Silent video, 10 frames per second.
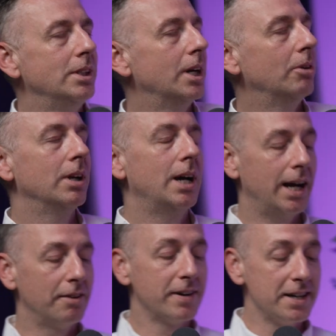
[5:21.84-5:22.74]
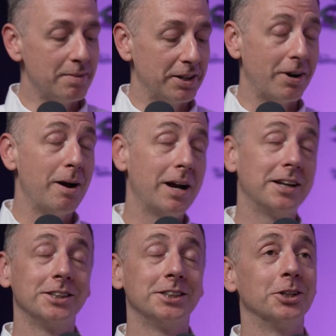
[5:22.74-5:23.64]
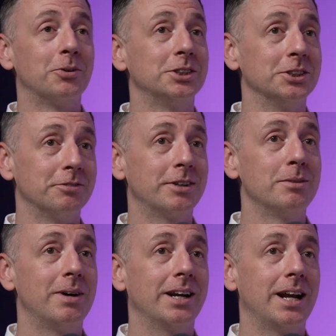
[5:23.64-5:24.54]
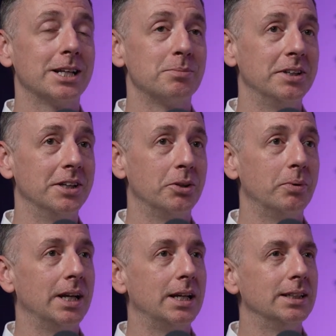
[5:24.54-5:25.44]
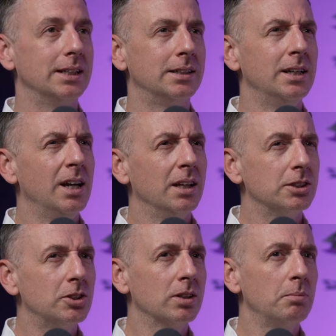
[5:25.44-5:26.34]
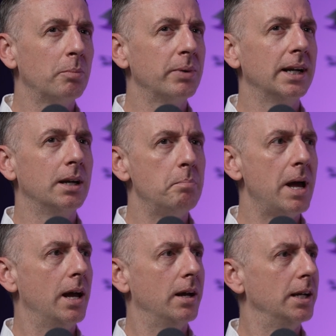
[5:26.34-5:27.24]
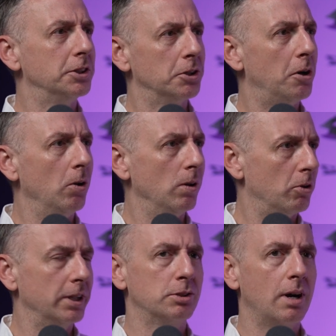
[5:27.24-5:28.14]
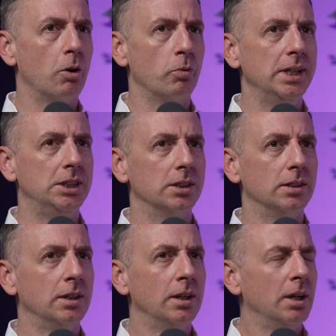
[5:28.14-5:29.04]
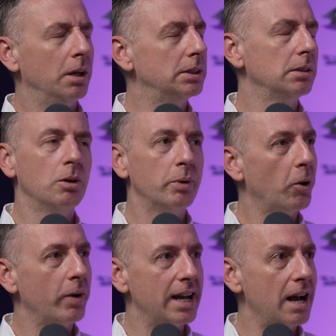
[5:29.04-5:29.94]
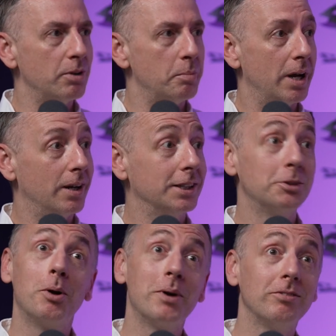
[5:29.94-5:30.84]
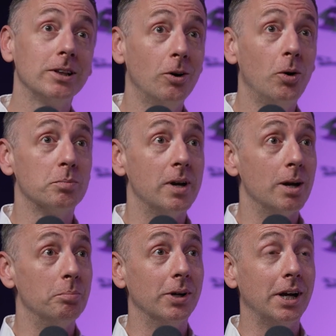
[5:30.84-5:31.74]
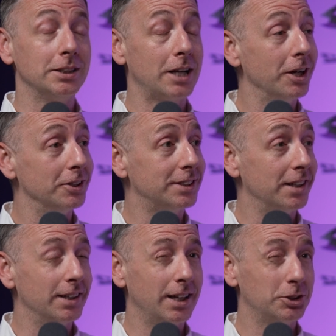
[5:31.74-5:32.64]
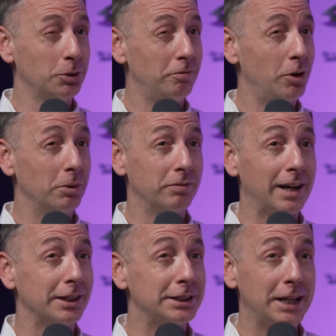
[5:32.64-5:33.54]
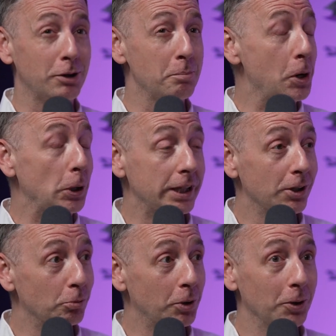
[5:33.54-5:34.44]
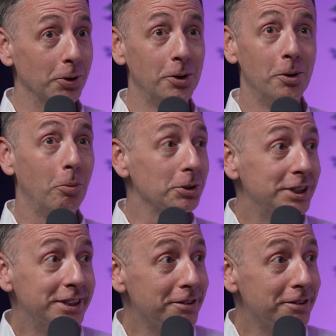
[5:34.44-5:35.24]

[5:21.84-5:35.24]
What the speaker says: Yeah, well, a friend of mine, I had this in the question because a friend of mine asked me the other week, and he said, they're talking about bringing a mayor into Hull or into our region. Yeah. He said, don't we already have a mayor? And I said, well, we have a Lord Mayor, but as I understand it, that's some form of kind of ceremonial role. Yeah. What's the